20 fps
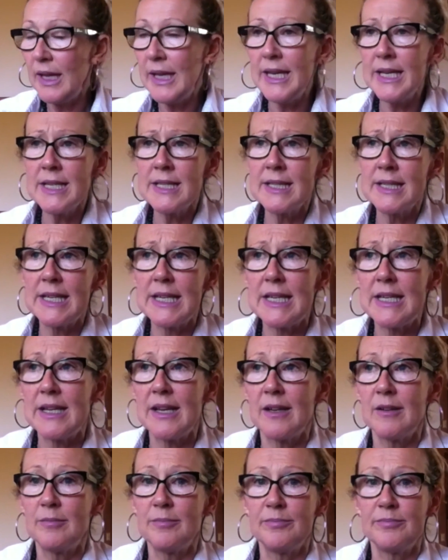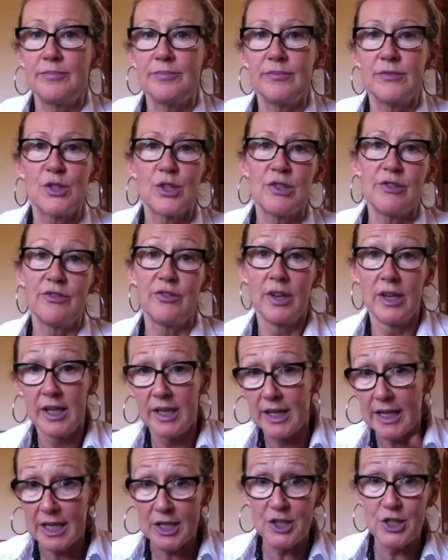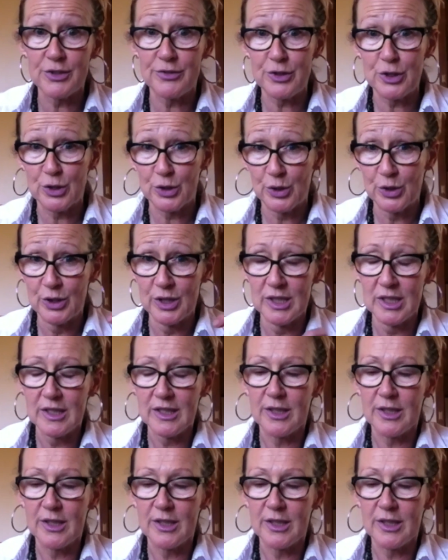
here's the sort of interview